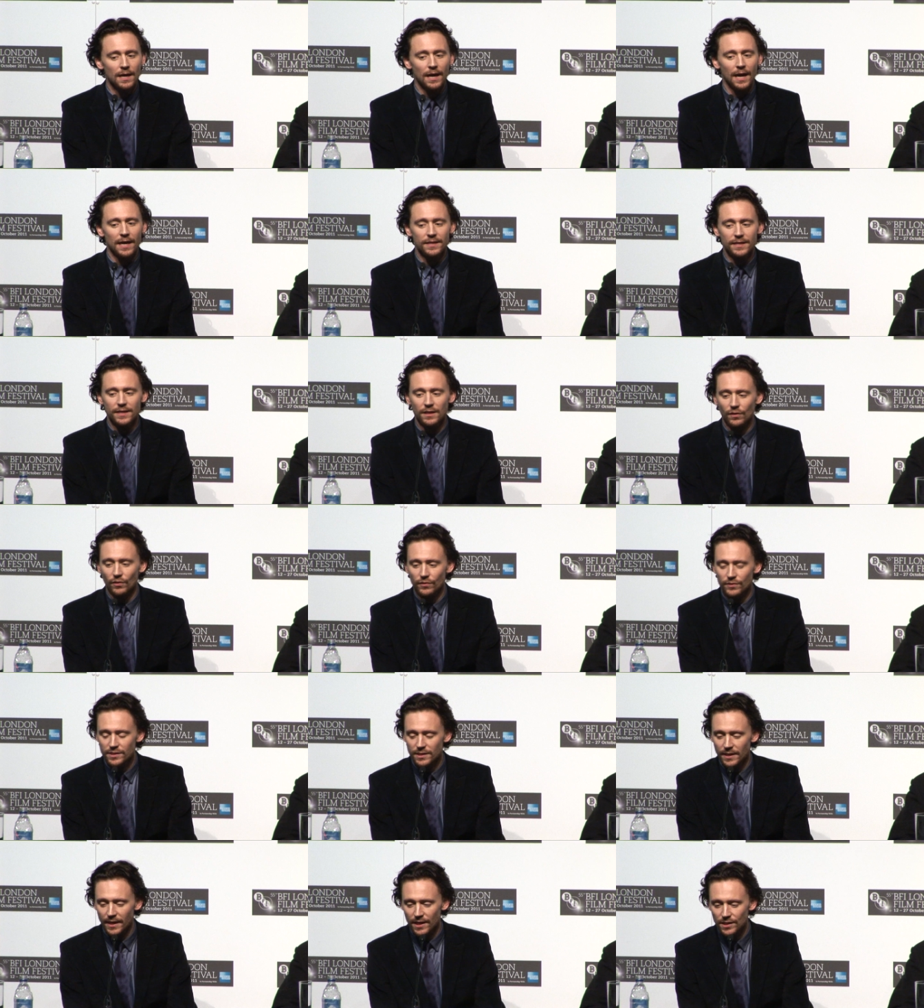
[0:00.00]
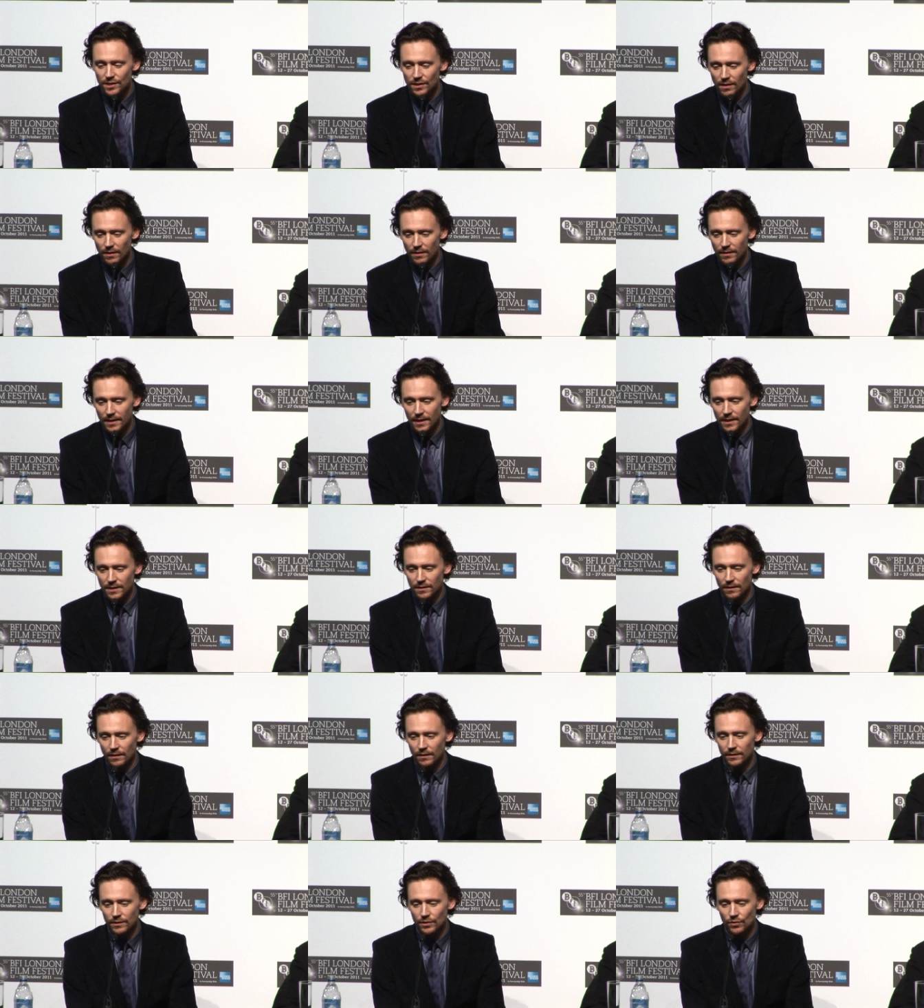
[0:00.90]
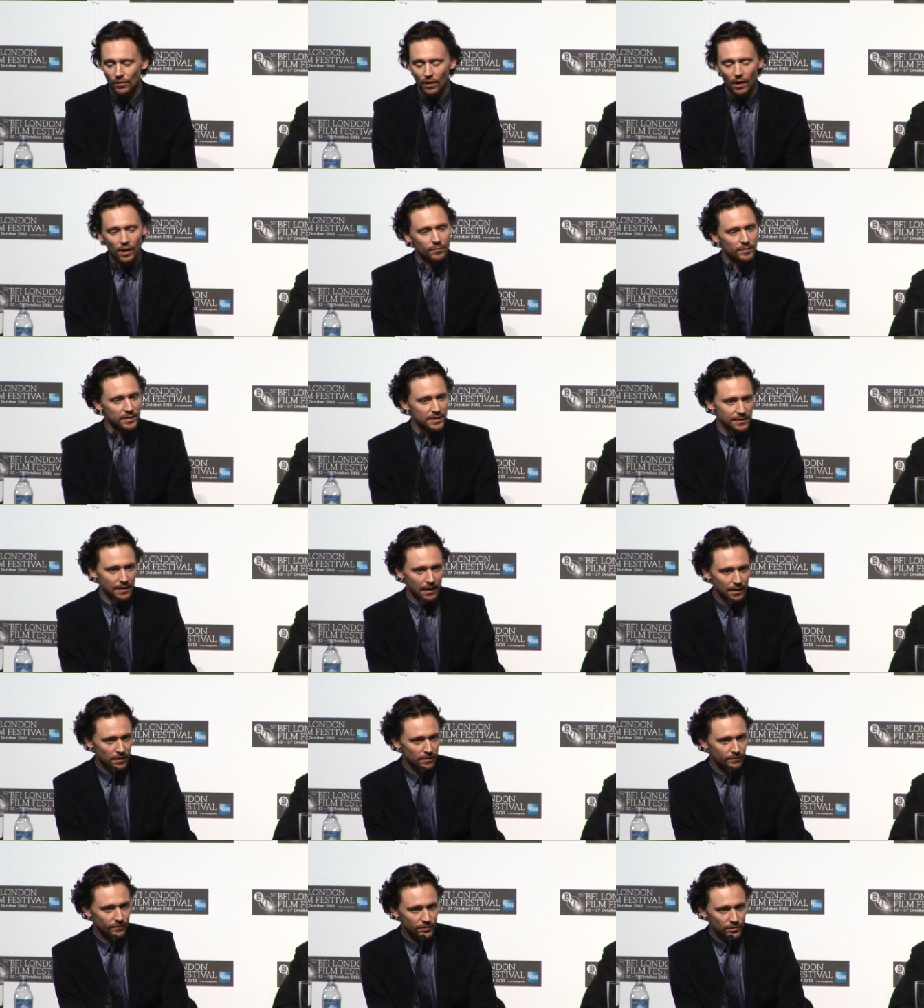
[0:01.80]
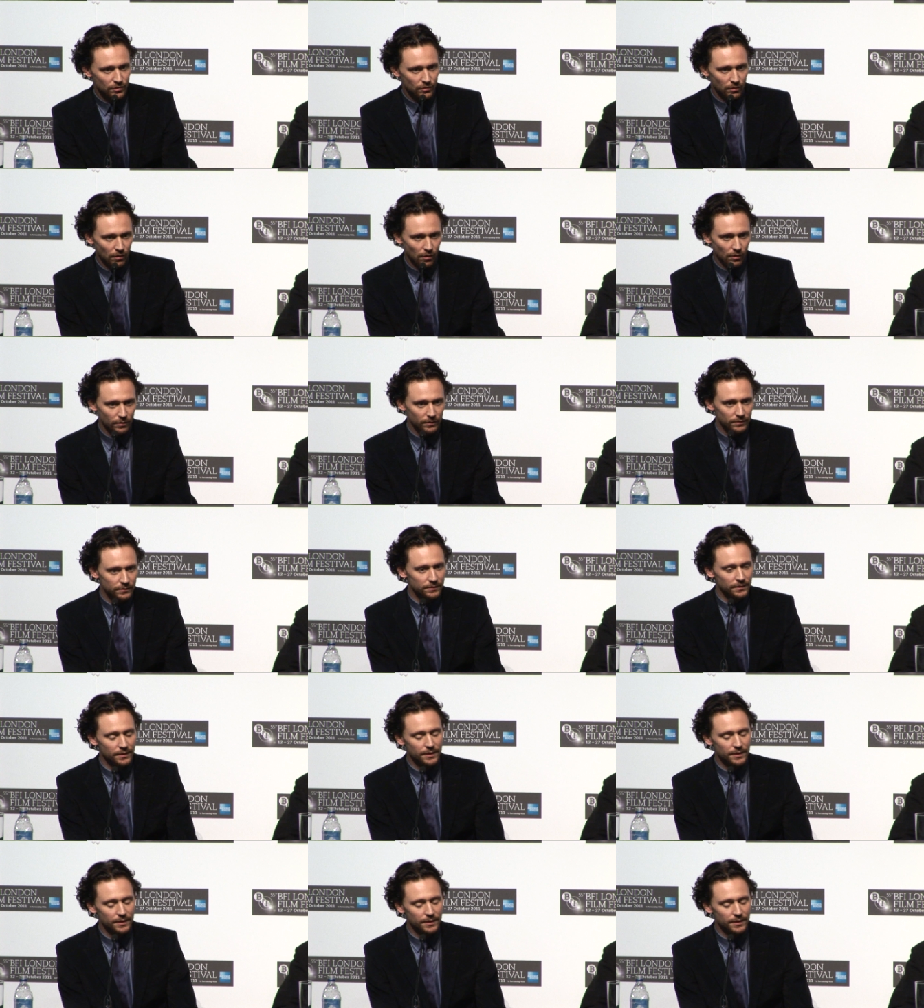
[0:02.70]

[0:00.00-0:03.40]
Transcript: I think on stage in a theatre, you can't be silent for too long,